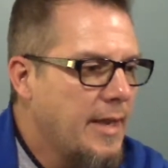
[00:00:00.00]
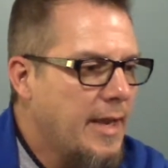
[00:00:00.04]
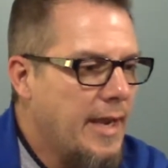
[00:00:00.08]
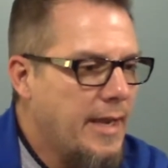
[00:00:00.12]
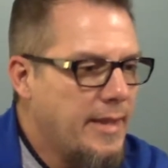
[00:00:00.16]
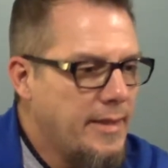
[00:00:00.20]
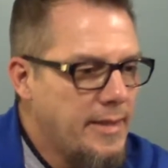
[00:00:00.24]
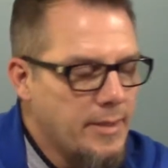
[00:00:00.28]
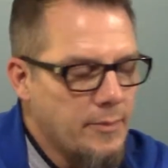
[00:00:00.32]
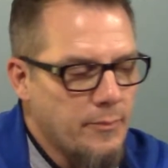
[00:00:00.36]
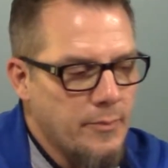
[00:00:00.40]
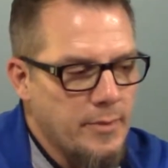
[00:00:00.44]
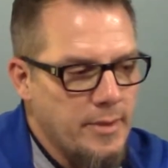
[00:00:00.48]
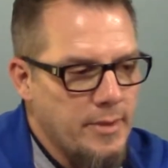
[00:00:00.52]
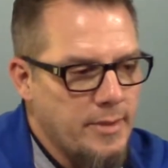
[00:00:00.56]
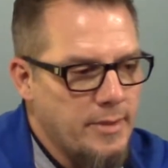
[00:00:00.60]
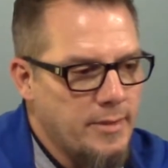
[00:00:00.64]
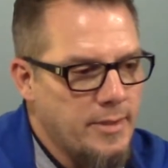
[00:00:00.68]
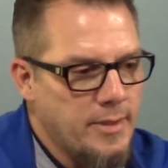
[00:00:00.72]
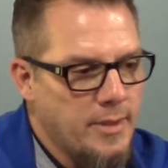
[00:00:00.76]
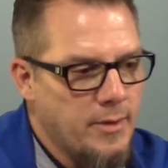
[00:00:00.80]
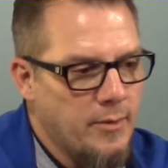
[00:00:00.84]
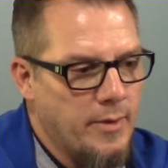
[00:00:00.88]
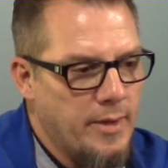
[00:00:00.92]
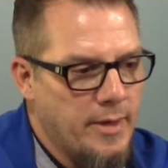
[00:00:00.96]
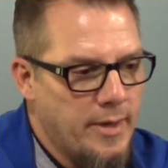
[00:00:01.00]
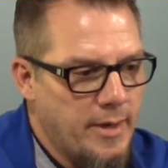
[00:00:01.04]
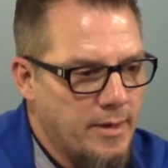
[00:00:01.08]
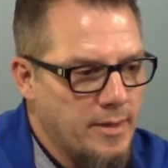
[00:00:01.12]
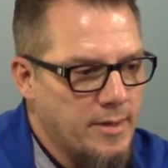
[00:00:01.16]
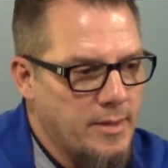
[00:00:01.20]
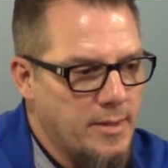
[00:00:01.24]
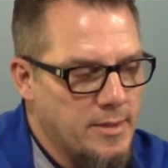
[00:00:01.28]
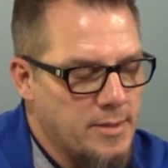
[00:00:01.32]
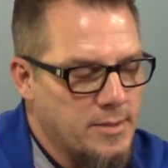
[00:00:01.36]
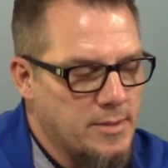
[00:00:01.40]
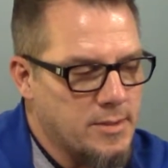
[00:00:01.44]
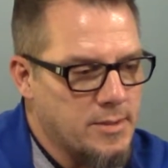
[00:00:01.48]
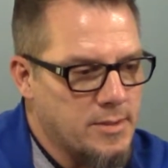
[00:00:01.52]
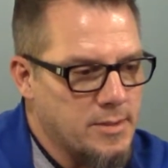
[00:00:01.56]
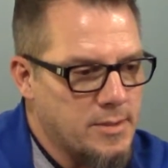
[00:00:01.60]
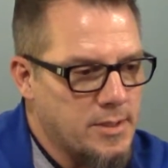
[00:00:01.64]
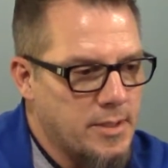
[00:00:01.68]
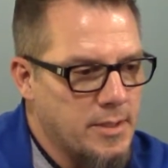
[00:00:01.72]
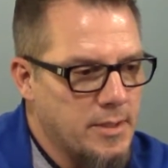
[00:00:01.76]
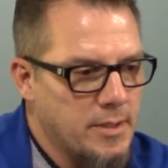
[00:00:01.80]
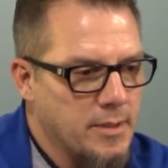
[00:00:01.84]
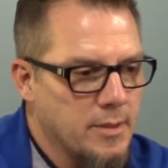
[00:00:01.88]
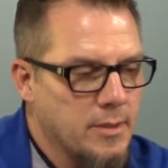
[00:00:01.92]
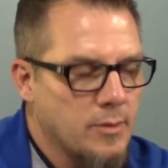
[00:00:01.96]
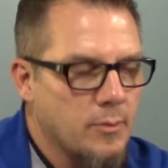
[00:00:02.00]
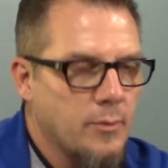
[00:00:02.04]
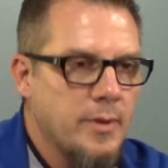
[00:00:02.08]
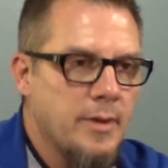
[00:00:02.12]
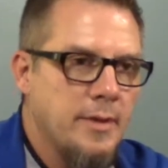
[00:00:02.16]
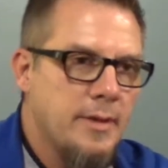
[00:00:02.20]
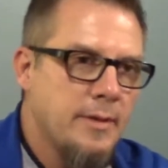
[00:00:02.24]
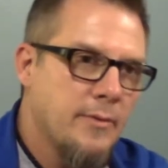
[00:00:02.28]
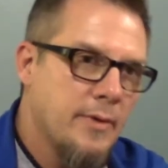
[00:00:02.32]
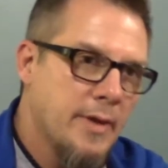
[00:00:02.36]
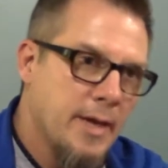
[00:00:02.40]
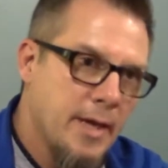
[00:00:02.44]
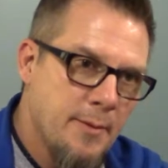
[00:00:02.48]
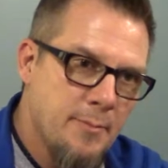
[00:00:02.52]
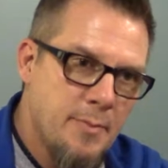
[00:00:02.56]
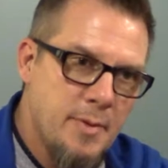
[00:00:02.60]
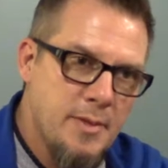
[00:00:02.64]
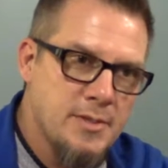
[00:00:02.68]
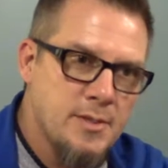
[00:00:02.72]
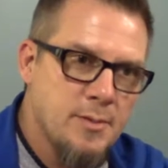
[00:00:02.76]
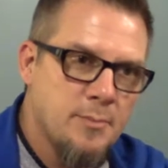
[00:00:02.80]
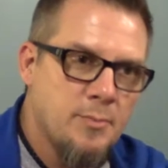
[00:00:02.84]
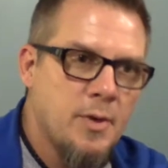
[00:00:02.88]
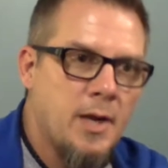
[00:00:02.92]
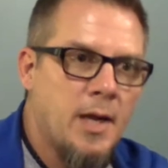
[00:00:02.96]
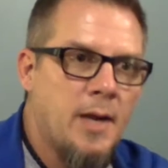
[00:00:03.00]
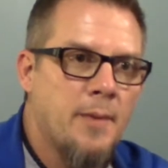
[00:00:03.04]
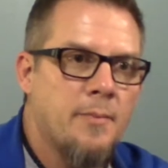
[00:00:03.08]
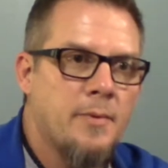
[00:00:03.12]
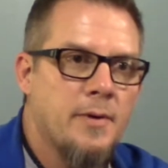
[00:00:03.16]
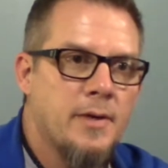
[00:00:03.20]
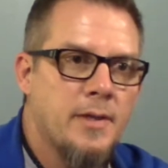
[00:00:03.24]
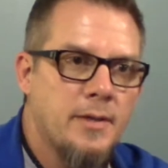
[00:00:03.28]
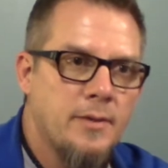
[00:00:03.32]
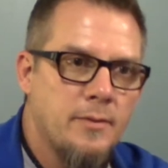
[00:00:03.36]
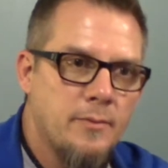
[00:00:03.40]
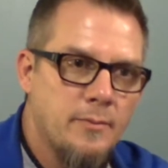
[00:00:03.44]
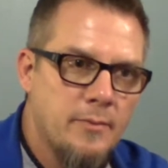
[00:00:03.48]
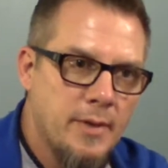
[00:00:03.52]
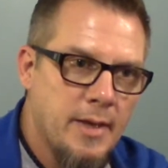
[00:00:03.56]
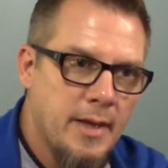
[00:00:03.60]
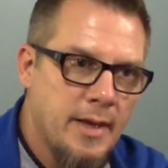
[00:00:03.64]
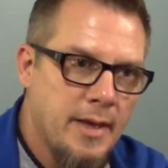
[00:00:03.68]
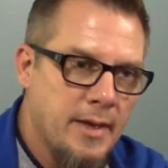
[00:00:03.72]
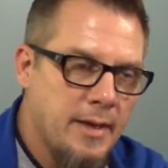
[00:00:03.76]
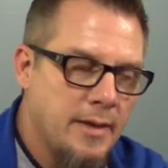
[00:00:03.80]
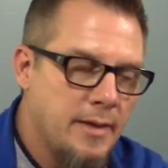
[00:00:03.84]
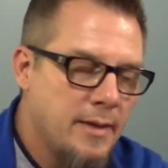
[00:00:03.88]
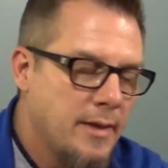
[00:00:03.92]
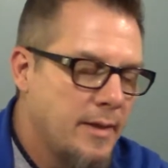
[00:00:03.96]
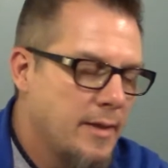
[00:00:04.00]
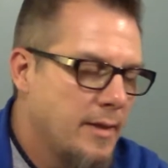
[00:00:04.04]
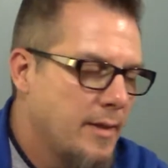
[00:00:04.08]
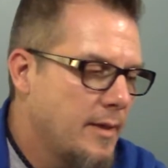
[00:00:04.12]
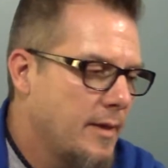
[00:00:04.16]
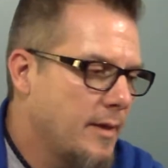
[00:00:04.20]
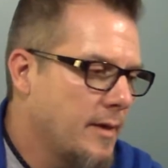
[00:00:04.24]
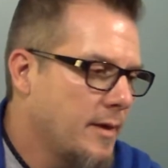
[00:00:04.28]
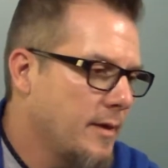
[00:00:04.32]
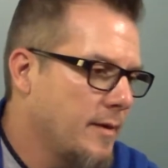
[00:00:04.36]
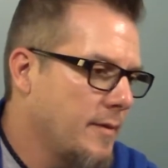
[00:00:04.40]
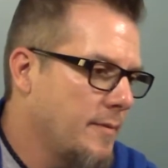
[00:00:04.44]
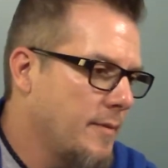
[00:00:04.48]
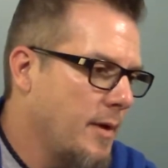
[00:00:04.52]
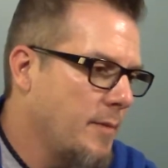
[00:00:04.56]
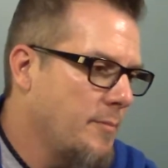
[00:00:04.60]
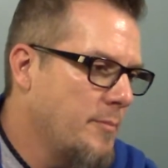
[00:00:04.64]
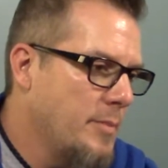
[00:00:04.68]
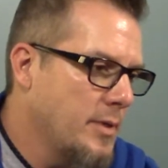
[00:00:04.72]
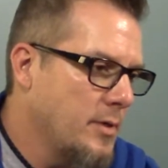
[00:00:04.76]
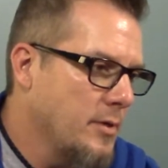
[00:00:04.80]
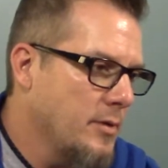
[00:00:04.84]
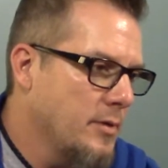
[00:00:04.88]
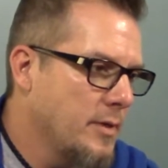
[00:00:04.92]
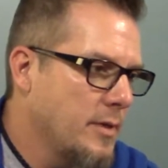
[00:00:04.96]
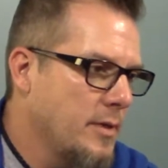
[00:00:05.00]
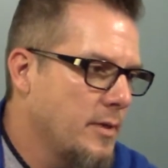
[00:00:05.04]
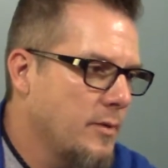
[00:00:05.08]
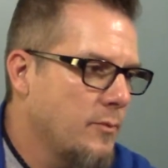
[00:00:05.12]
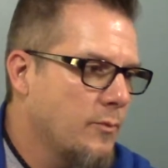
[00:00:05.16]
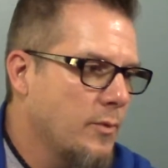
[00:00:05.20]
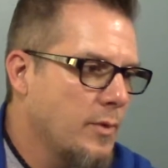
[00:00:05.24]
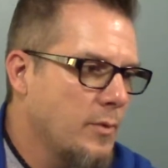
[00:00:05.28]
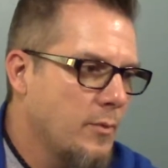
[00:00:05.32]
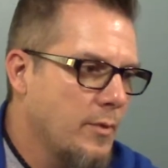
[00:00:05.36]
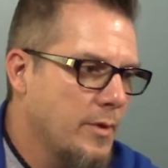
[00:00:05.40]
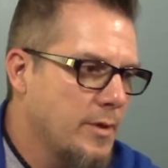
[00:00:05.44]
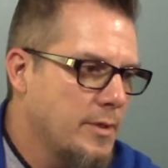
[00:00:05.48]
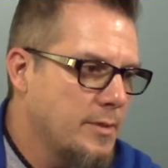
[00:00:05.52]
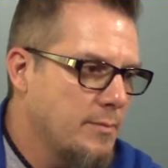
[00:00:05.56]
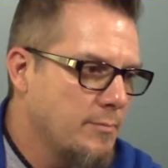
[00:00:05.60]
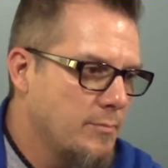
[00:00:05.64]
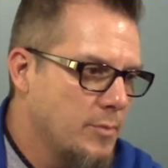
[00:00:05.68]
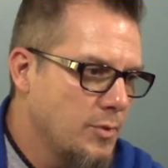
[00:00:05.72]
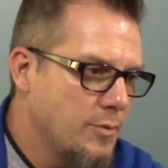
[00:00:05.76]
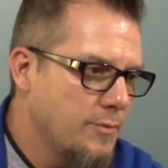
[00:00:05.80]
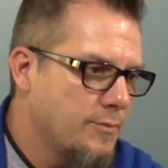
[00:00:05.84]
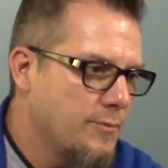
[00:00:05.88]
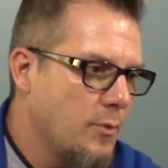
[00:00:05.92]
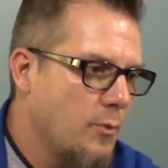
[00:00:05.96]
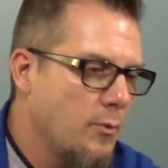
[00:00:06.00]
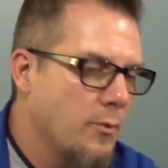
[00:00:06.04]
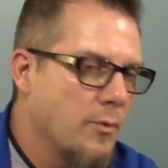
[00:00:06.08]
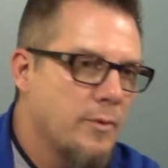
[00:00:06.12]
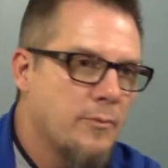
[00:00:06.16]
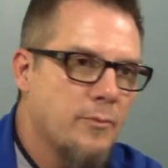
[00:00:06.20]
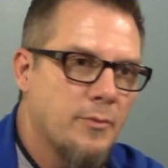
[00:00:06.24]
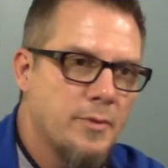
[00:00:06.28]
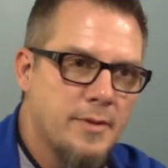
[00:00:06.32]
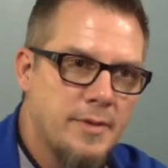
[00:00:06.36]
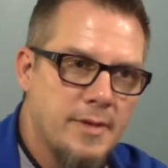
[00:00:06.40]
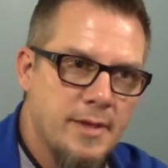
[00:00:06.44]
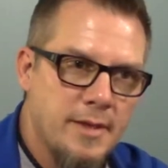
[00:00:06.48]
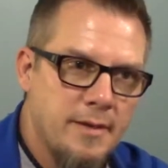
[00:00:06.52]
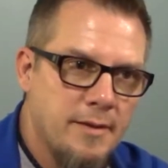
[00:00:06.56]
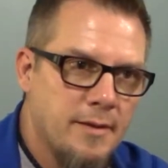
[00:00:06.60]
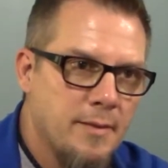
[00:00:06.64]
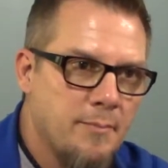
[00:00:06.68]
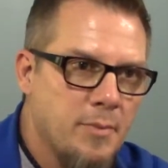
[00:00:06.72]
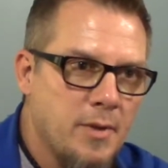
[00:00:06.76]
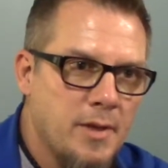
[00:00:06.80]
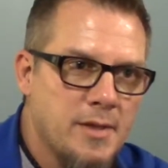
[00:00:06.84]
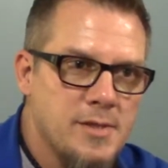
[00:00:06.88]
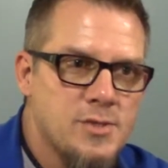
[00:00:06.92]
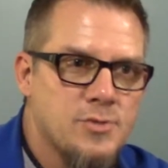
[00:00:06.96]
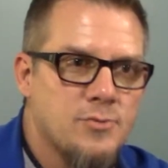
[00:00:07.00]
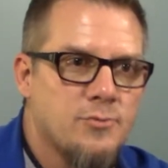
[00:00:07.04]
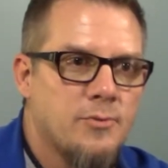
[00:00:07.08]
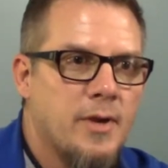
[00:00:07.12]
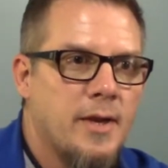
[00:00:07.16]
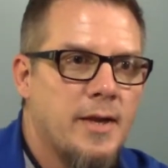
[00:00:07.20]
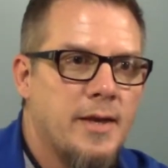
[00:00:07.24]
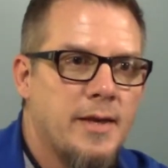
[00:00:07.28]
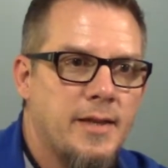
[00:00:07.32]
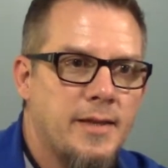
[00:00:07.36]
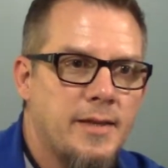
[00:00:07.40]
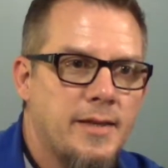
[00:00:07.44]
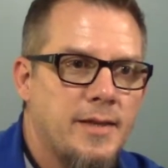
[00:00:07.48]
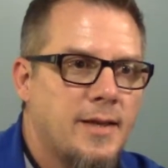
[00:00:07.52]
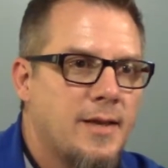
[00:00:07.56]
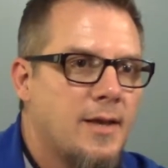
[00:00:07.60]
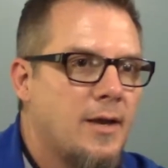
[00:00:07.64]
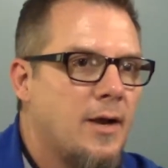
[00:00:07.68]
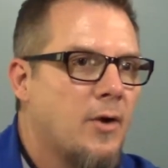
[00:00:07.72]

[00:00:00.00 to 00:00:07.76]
And then we, in our instance here, we had a piece of property, we had a building. We wanted to move forward with getting the place ready.